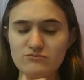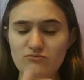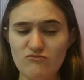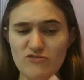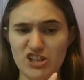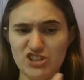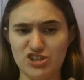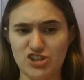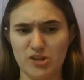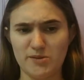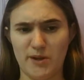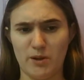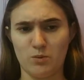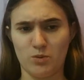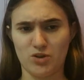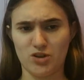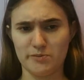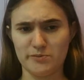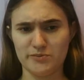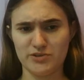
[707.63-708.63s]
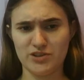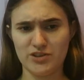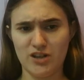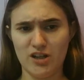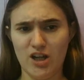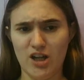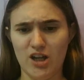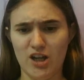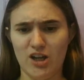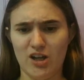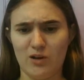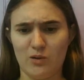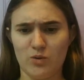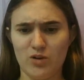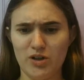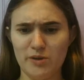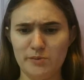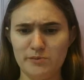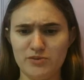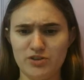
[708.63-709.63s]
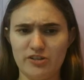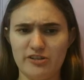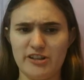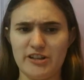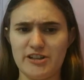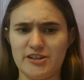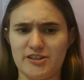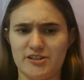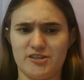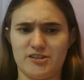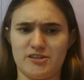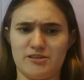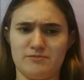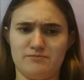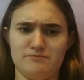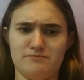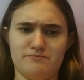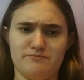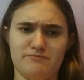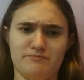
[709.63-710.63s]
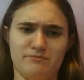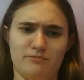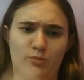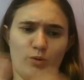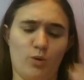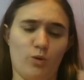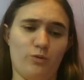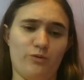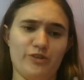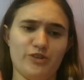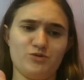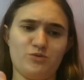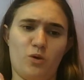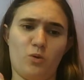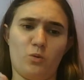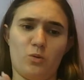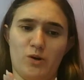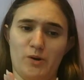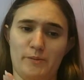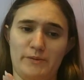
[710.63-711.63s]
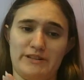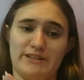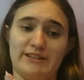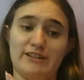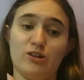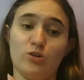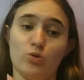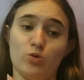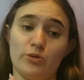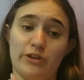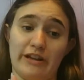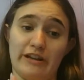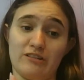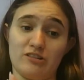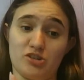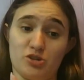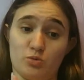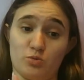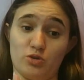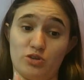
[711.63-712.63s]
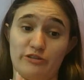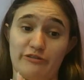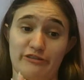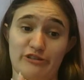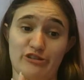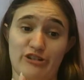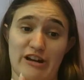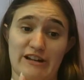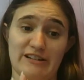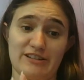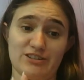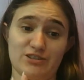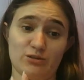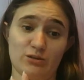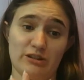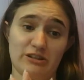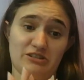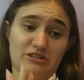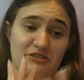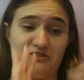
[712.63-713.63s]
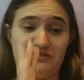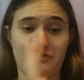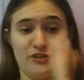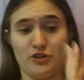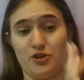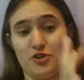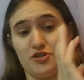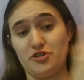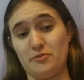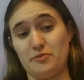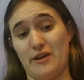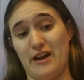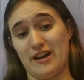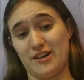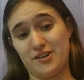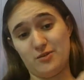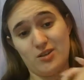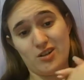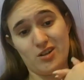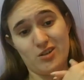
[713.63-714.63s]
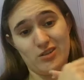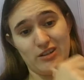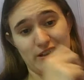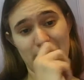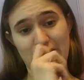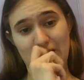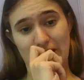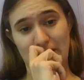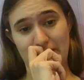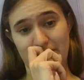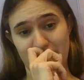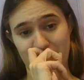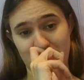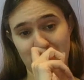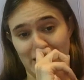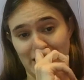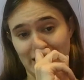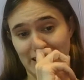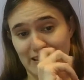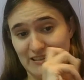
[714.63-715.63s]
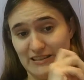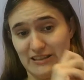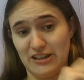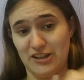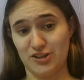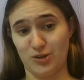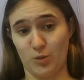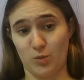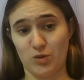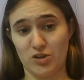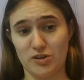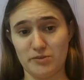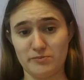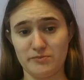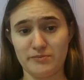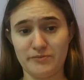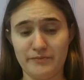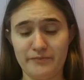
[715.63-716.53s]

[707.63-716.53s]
let's talk about worms. Worms are either, well, first of all, worm is the Old English word for dragon. So, like, the further back you go, like, every dragon is a worm.